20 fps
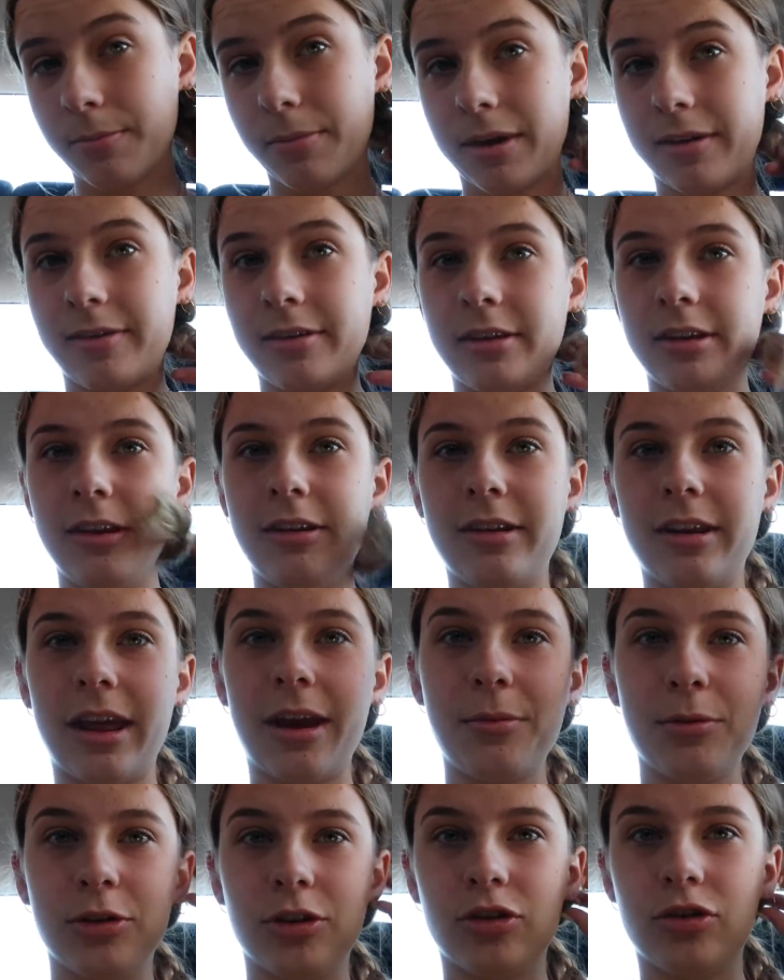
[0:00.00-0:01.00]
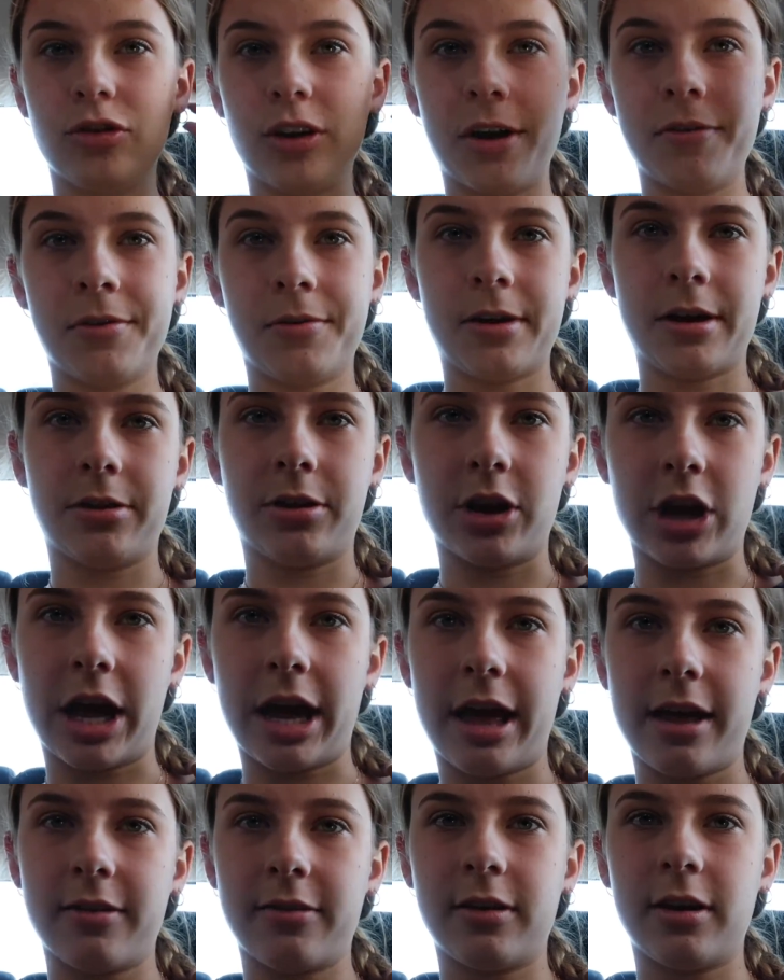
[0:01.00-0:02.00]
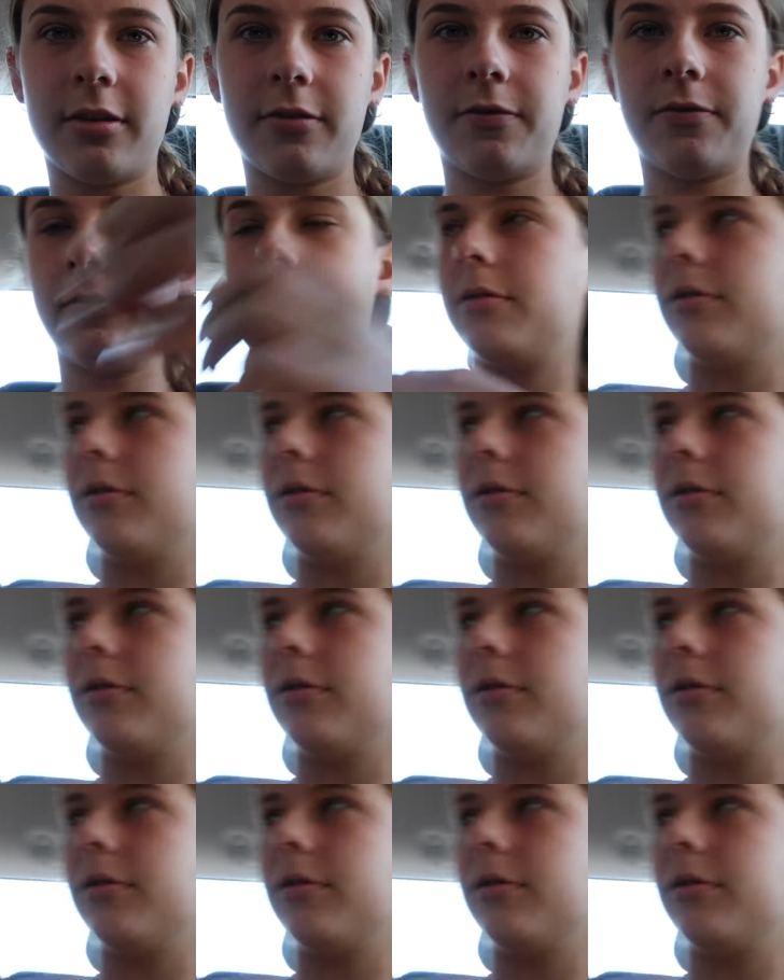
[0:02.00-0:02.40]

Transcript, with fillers: Basically today we're just driving around looking at stuff.